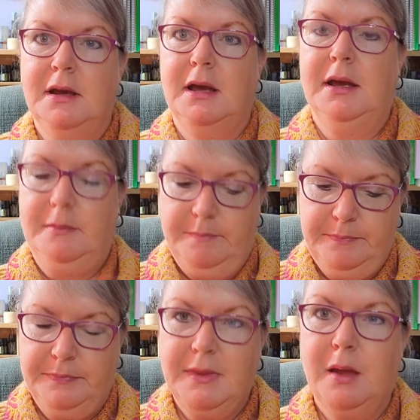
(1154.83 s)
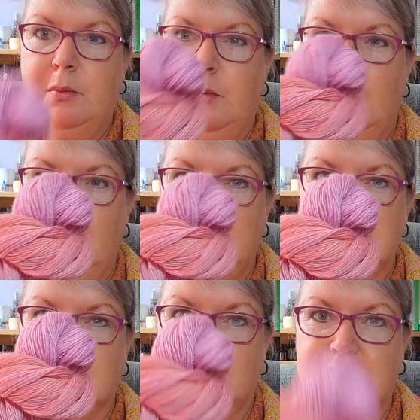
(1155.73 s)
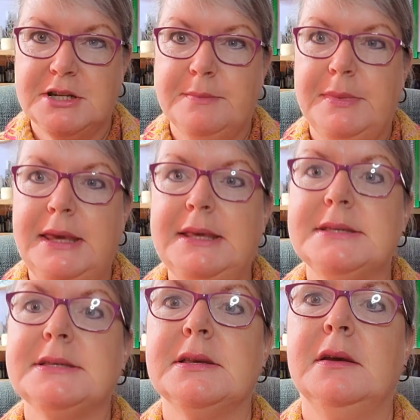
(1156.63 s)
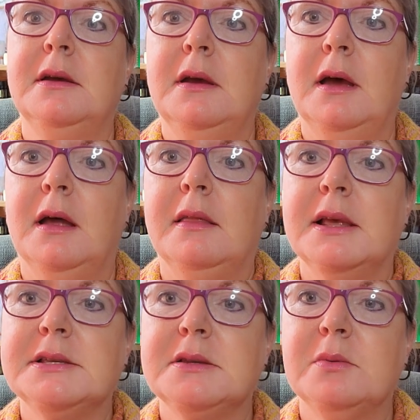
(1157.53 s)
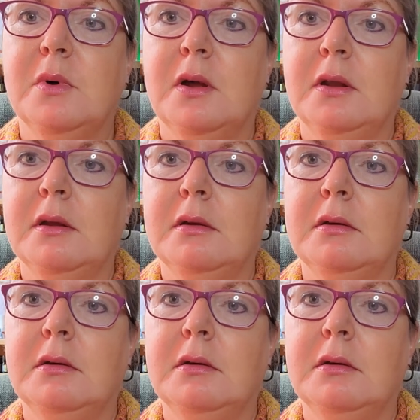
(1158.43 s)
That one is called chemise, and that's the one